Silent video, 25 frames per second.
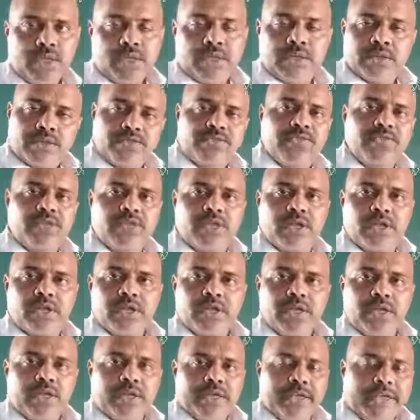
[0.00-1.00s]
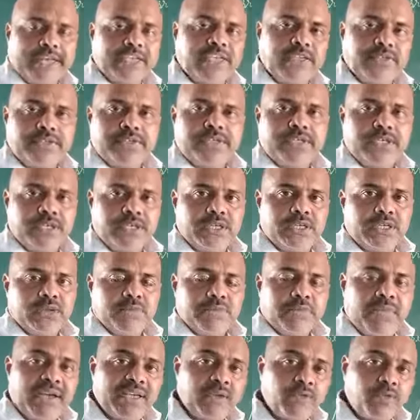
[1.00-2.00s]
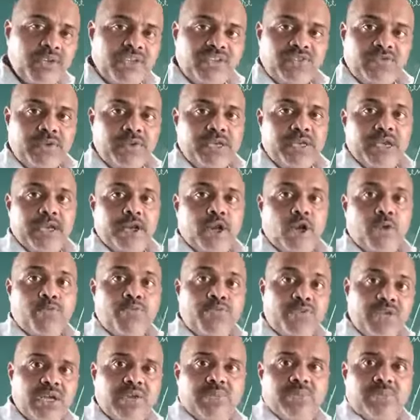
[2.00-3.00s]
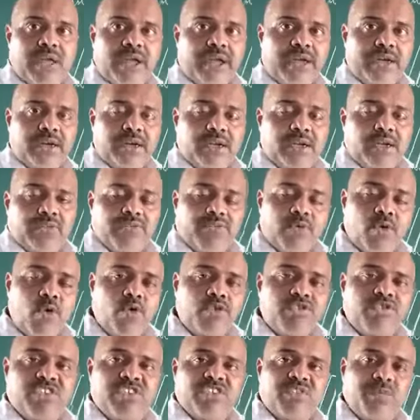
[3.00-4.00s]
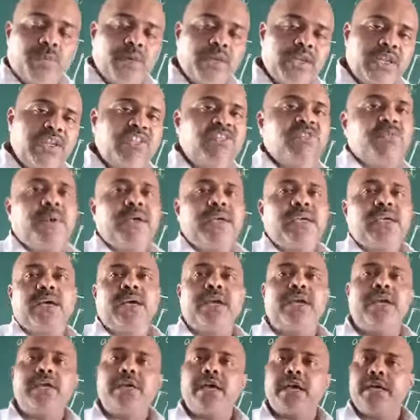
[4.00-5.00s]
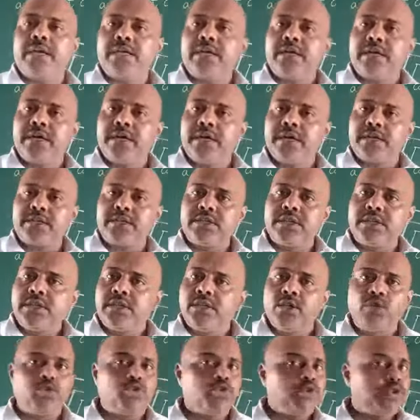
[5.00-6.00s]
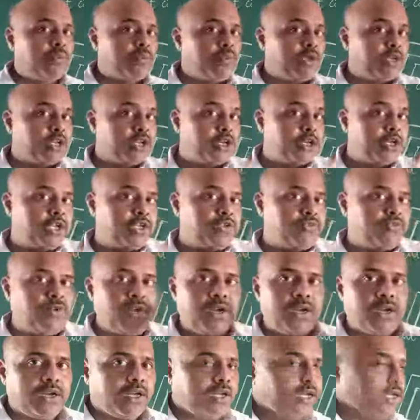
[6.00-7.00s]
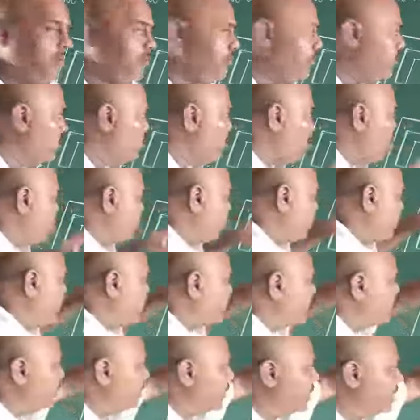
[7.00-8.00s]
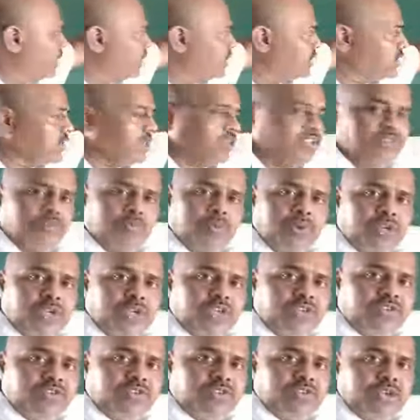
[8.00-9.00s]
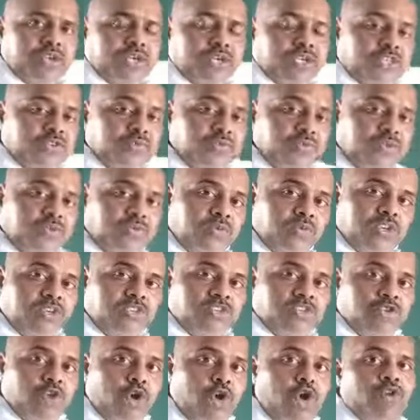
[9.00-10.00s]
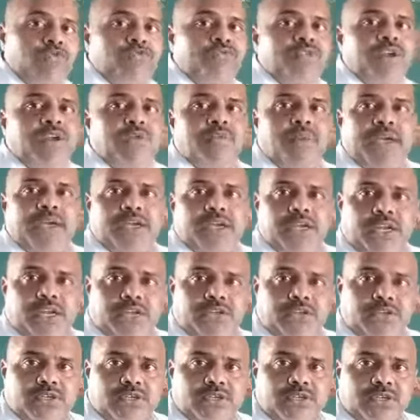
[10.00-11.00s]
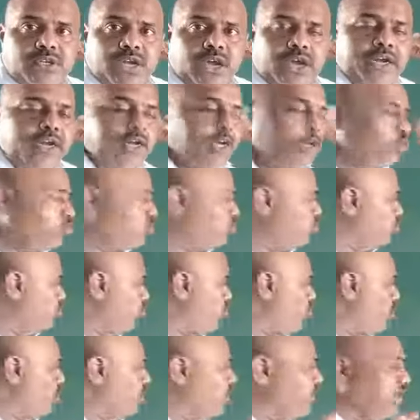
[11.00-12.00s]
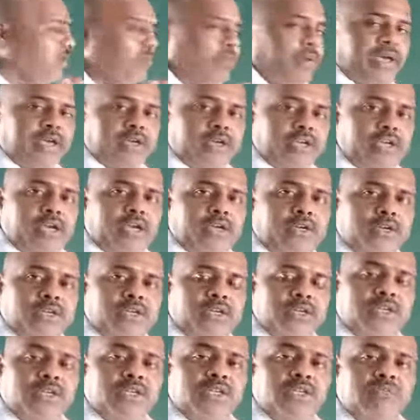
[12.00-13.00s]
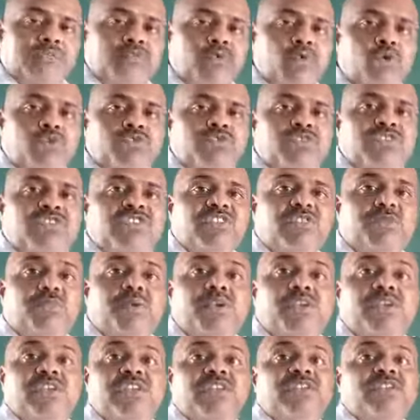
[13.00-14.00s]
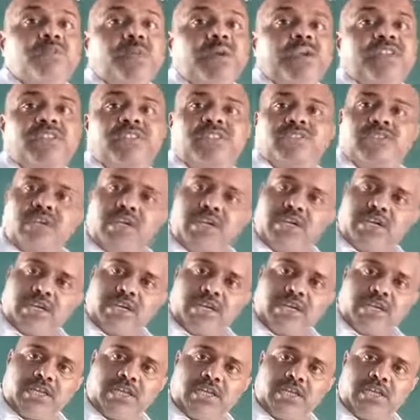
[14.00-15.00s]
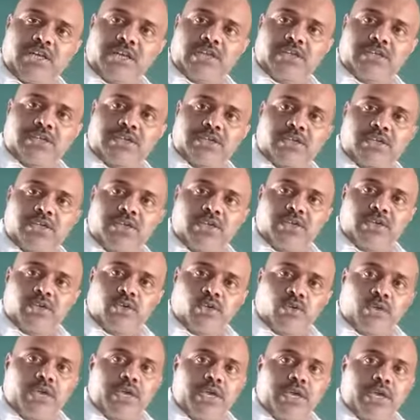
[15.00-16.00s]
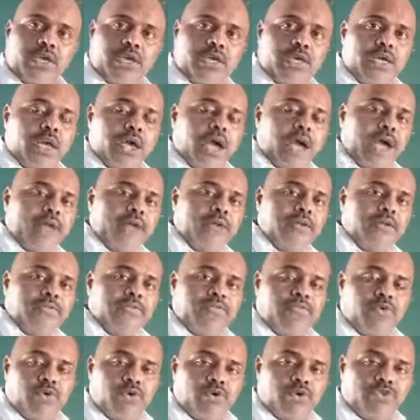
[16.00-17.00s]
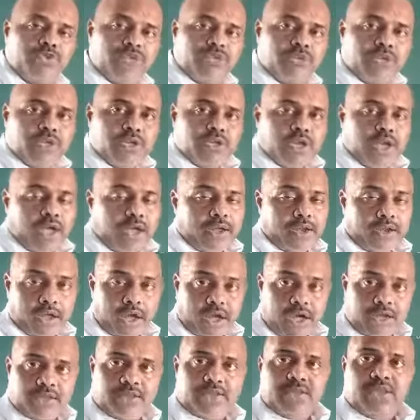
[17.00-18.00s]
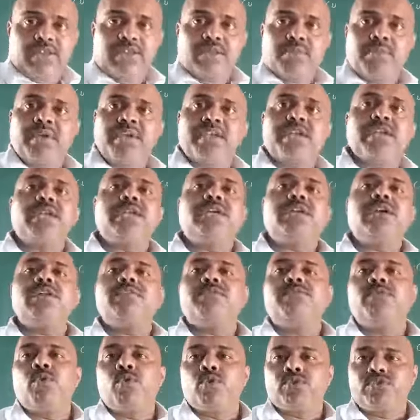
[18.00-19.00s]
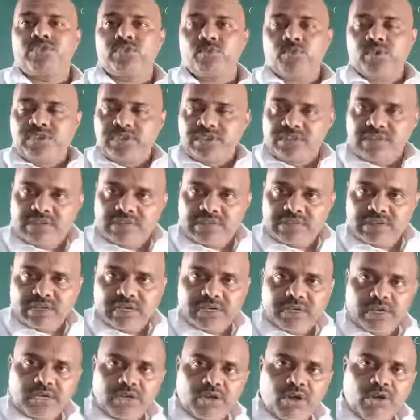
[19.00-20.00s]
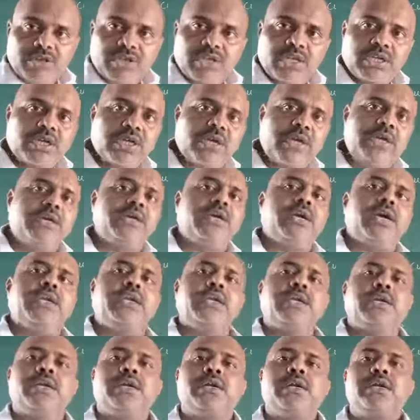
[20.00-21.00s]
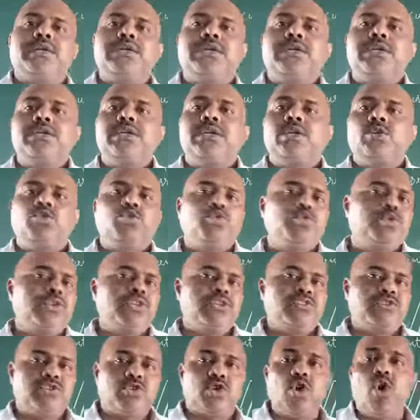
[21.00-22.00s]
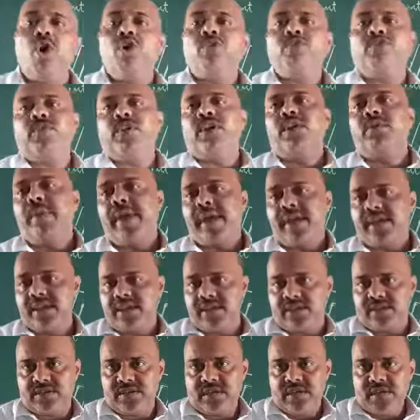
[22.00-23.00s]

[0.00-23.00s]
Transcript: This is the activity by which we can observe that force experienced by current carrying conductor due to the magnetic field, because here the conductor is placed in between a strong field magnet, and due to strong field magnet here the force is experienced by this current carrying conductor. Okay, and the force are here the mechanical force which is exerted on the current carrying conductor due to the strong field magnet